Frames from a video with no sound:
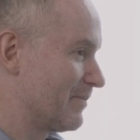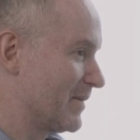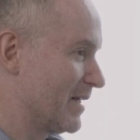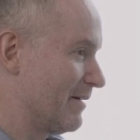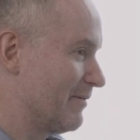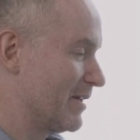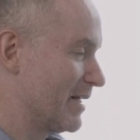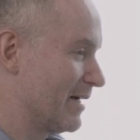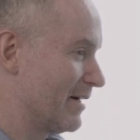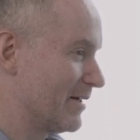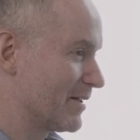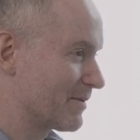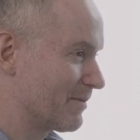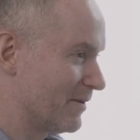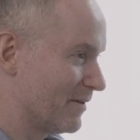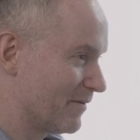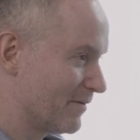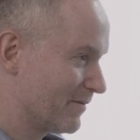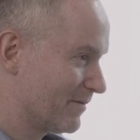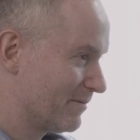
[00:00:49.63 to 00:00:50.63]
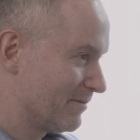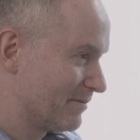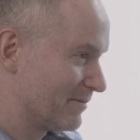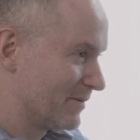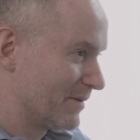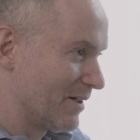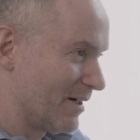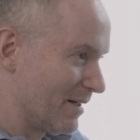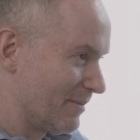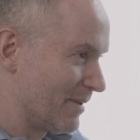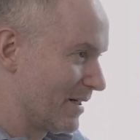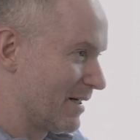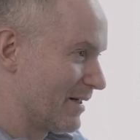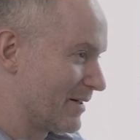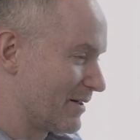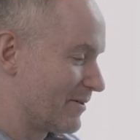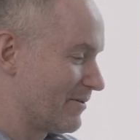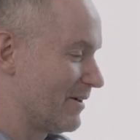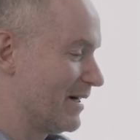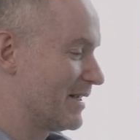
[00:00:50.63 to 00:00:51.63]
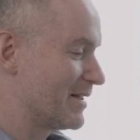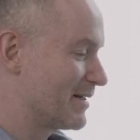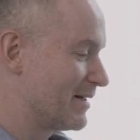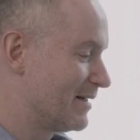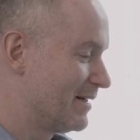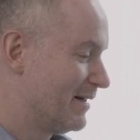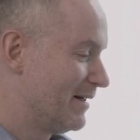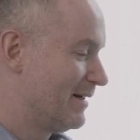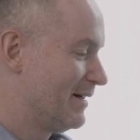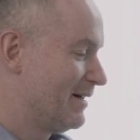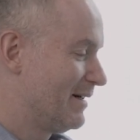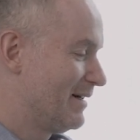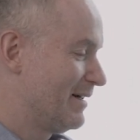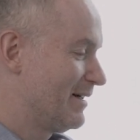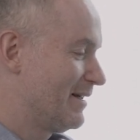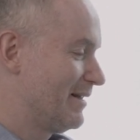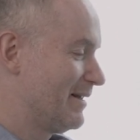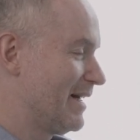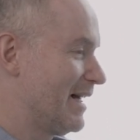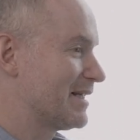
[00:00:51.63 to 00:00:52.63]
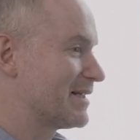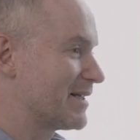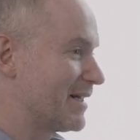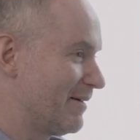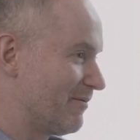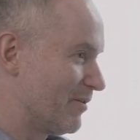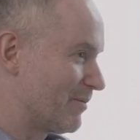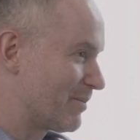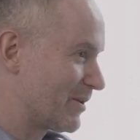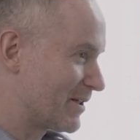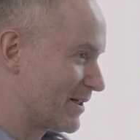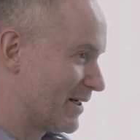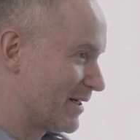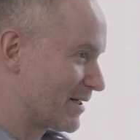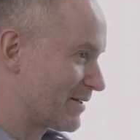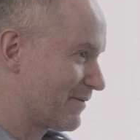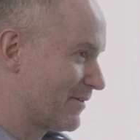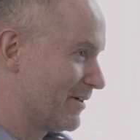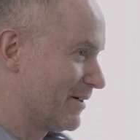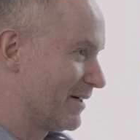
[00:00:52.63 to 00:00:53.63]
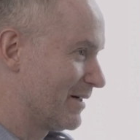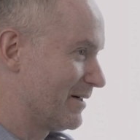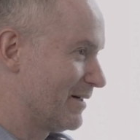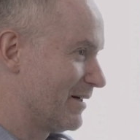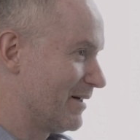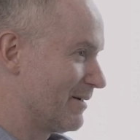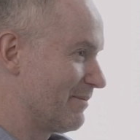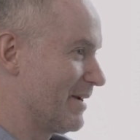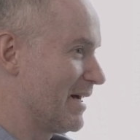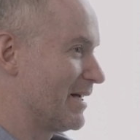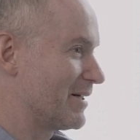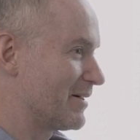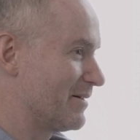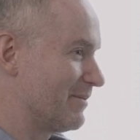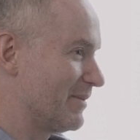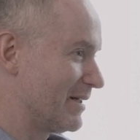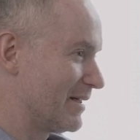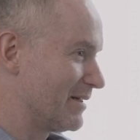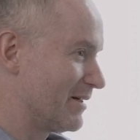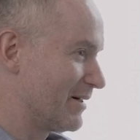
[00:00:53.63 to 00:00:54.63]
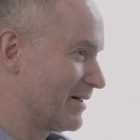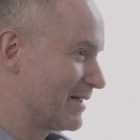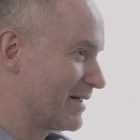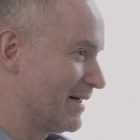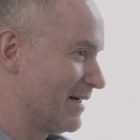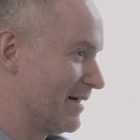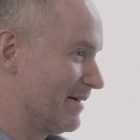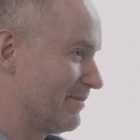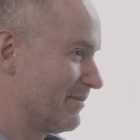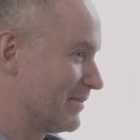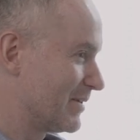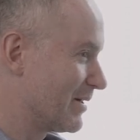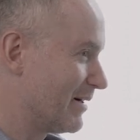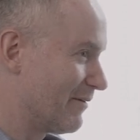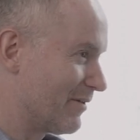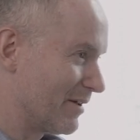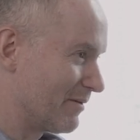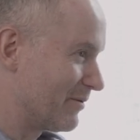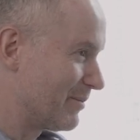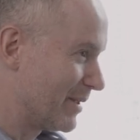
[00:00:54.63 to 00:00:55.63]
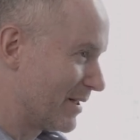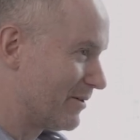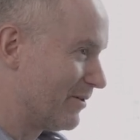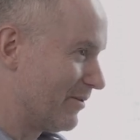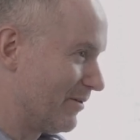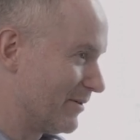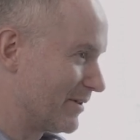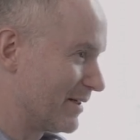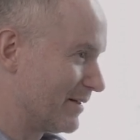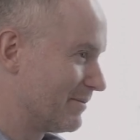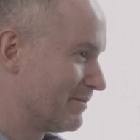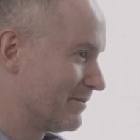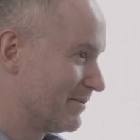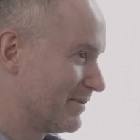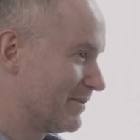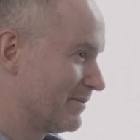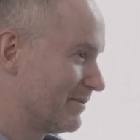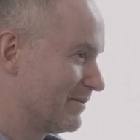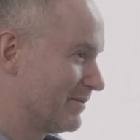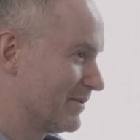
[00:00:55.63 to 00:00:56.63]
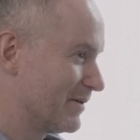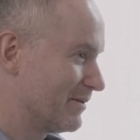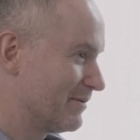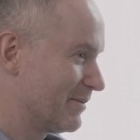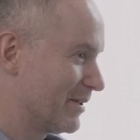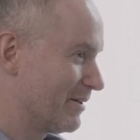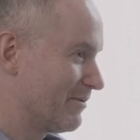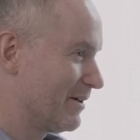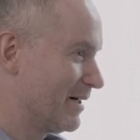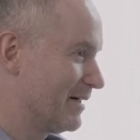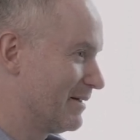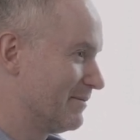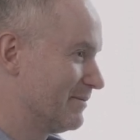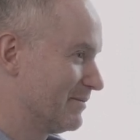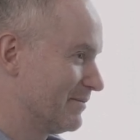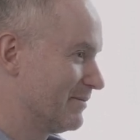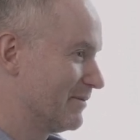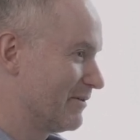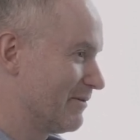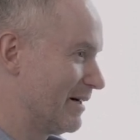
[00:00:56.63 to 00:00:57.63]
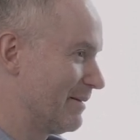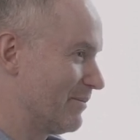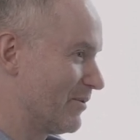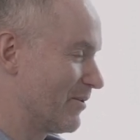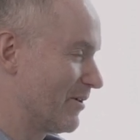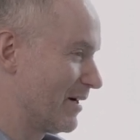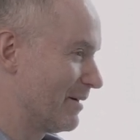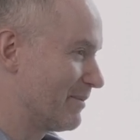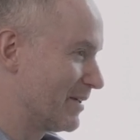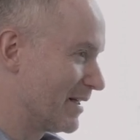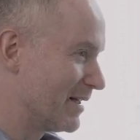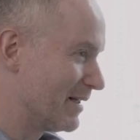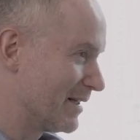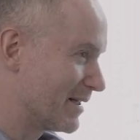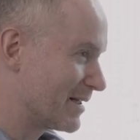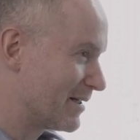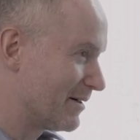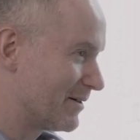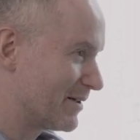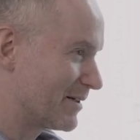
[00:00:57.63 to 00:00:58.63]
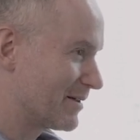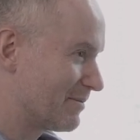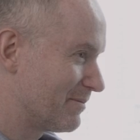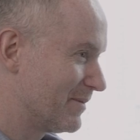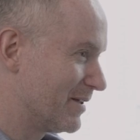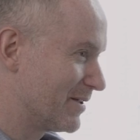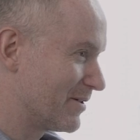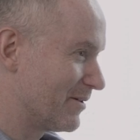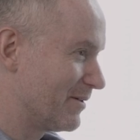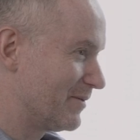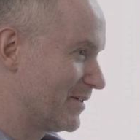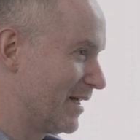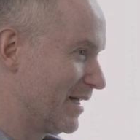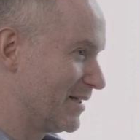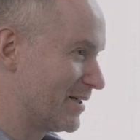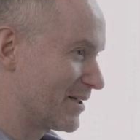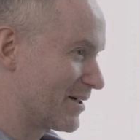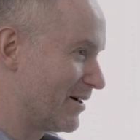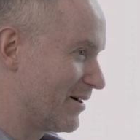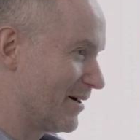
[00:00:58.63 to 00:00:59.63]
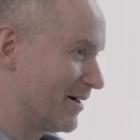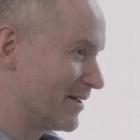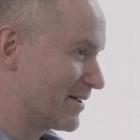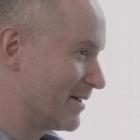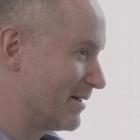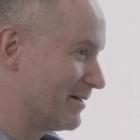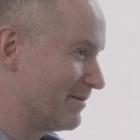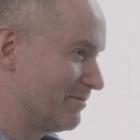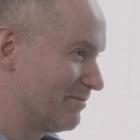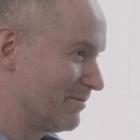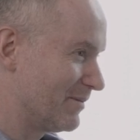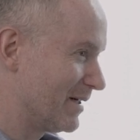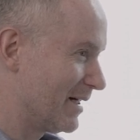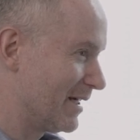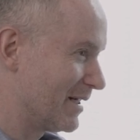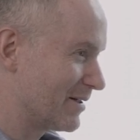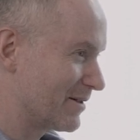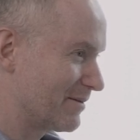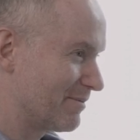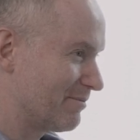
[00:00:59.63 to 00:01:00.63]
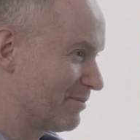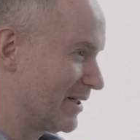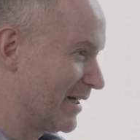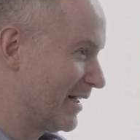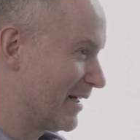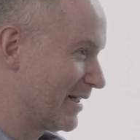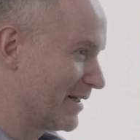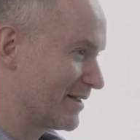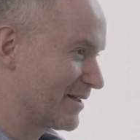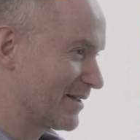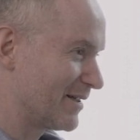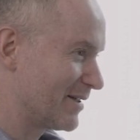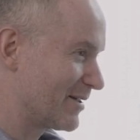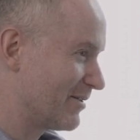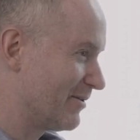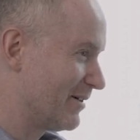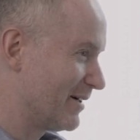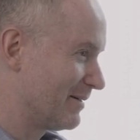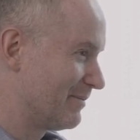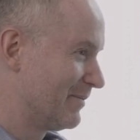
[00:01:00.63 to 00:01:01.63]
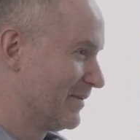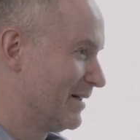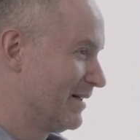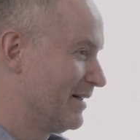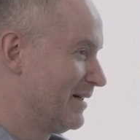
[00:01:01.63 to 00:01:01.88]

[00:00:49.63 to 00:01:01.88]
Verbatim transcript: Everything else will have gone beyond the horizon. That state will persist for an unimaginably long time. So everything will be cold and will be quite, quite boring, but at least there's these sort of dead stars and ice planets and so on.